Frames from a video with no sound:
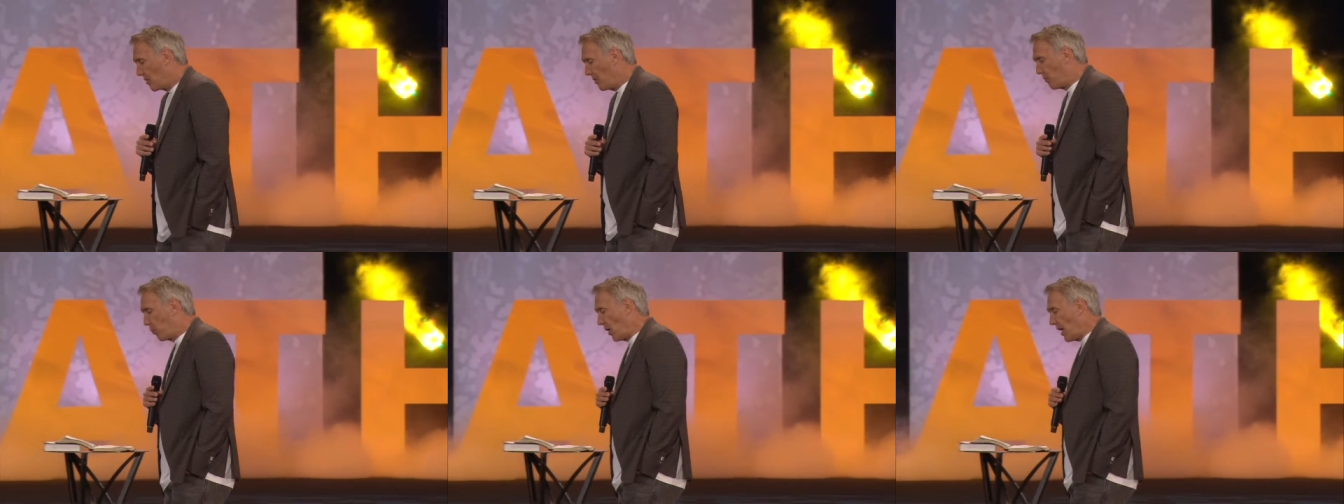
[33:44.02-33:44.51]
the
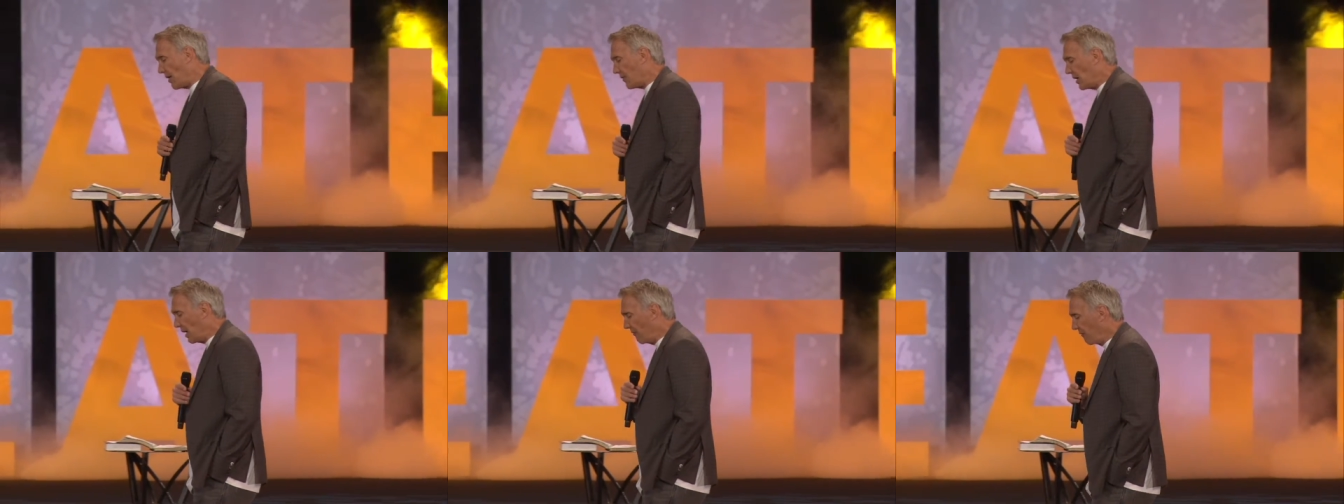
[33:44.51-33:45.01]
breath
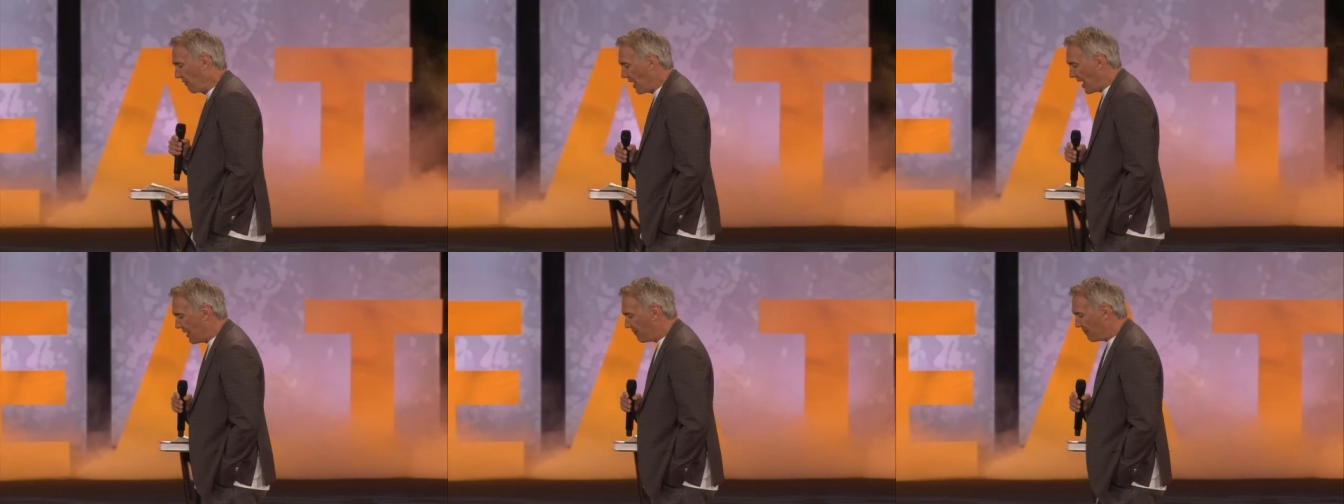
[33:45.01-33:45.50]
of
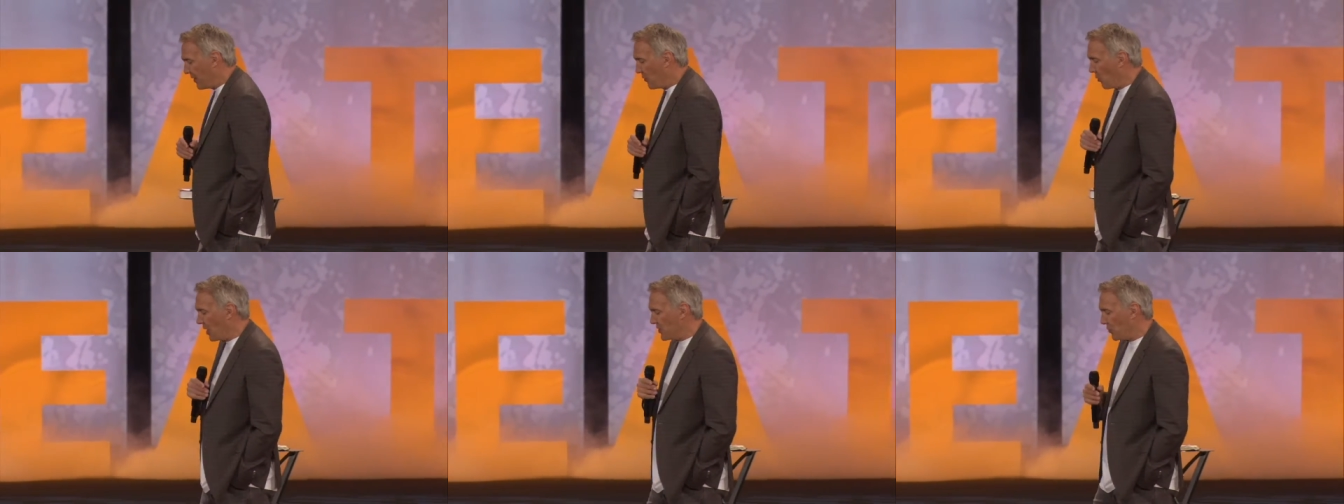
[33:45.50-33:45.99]
life
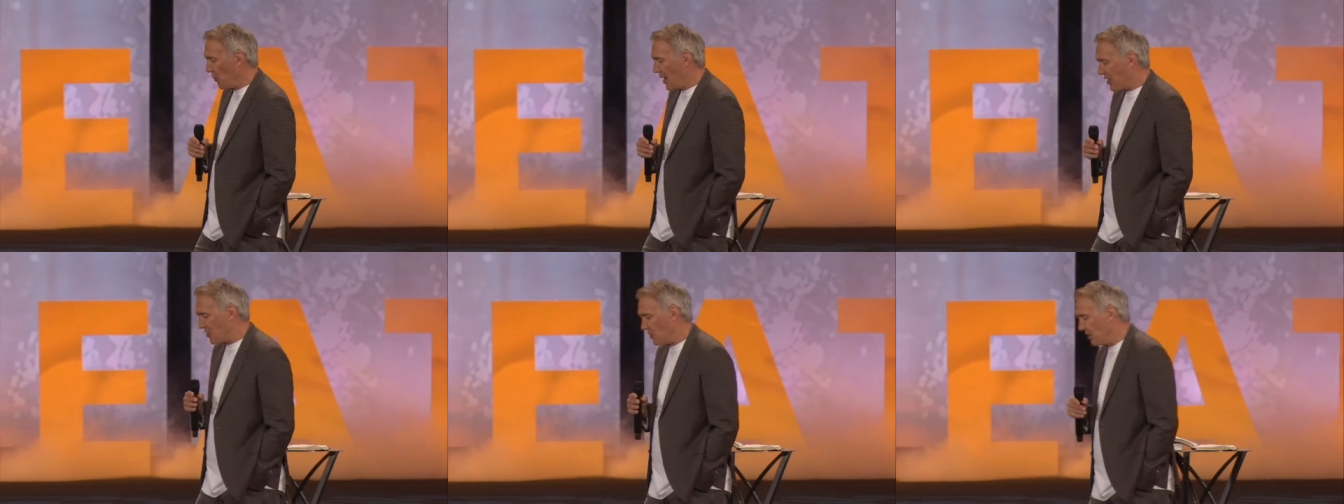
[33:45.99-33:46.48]
and
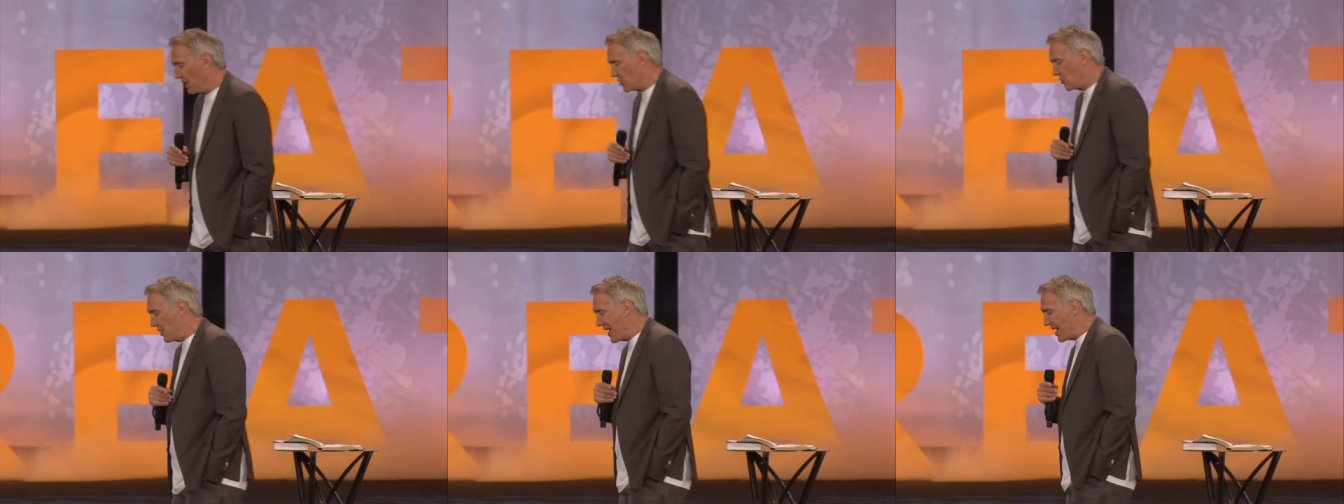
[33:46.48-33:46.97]
resurrection
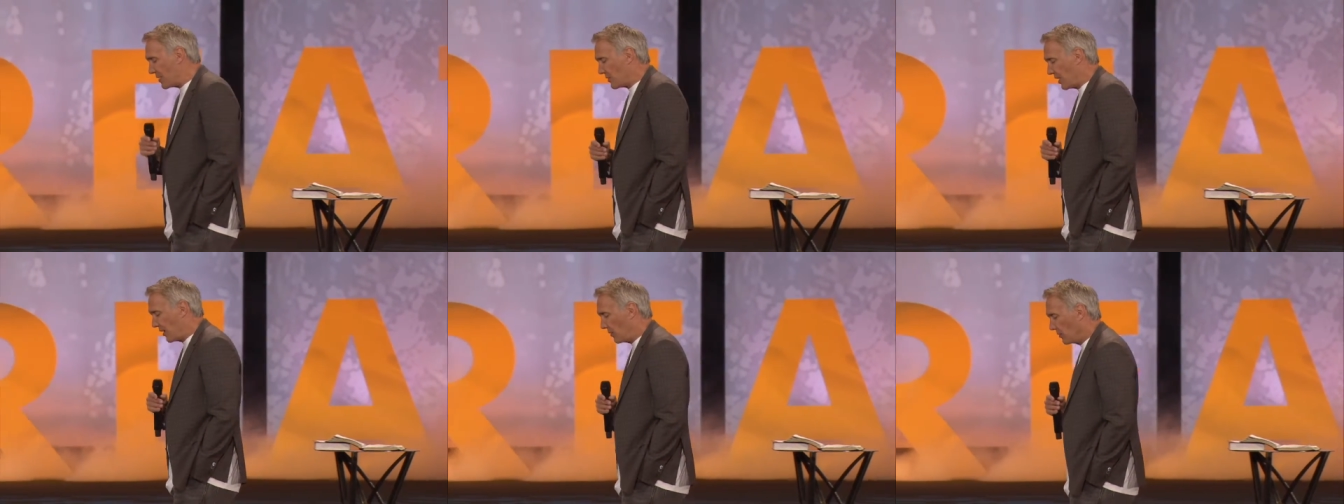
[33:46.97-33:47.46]
that you
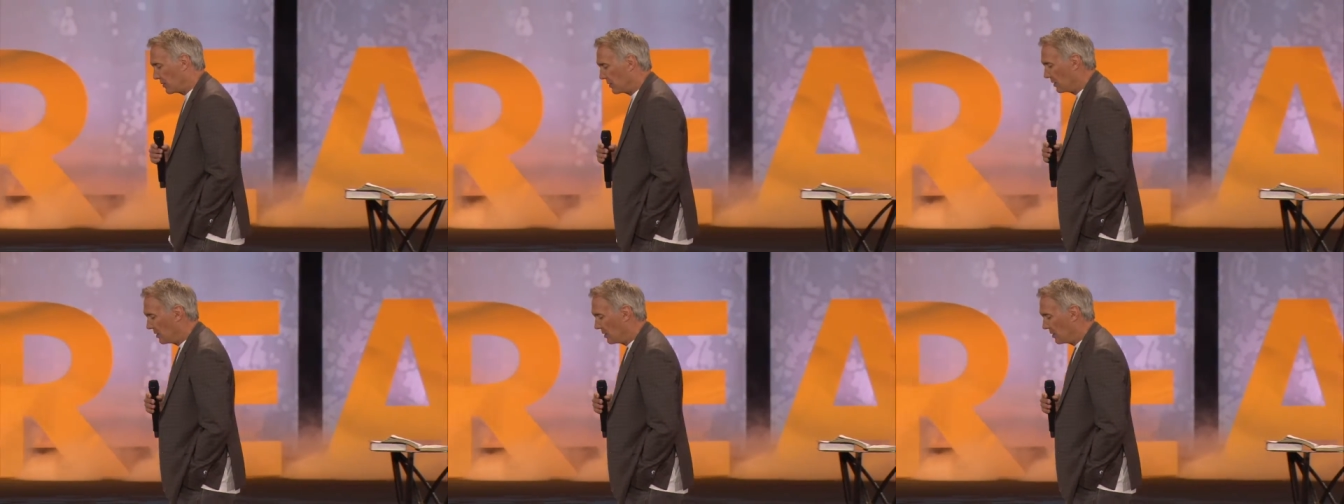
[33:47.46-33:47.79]
exhaled.